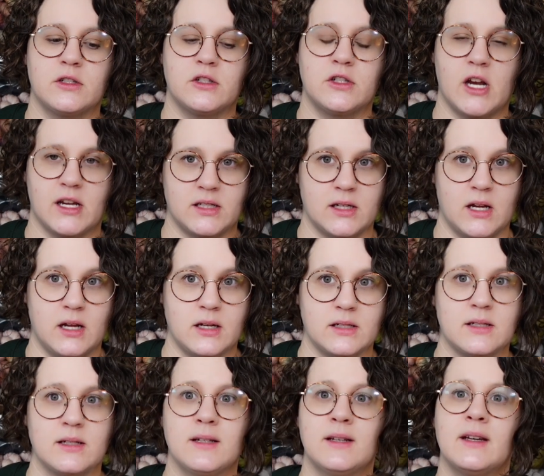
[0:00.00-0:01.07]

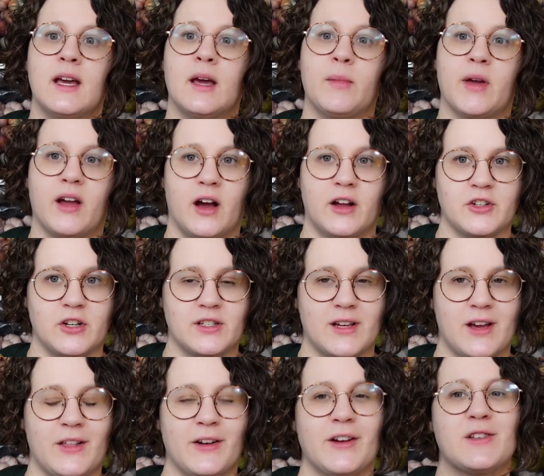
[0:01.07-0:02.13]
chestnut, and my contrast
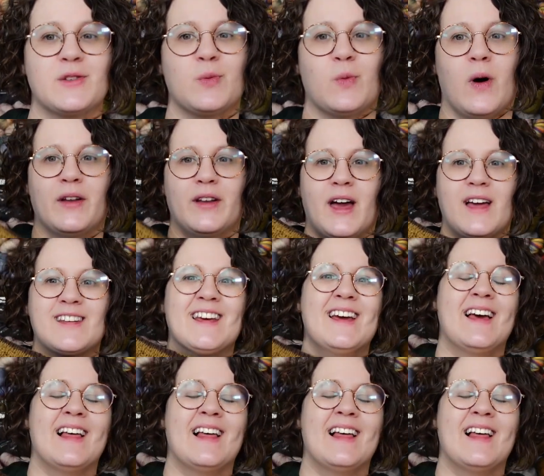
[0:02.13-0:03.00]
color is walnut.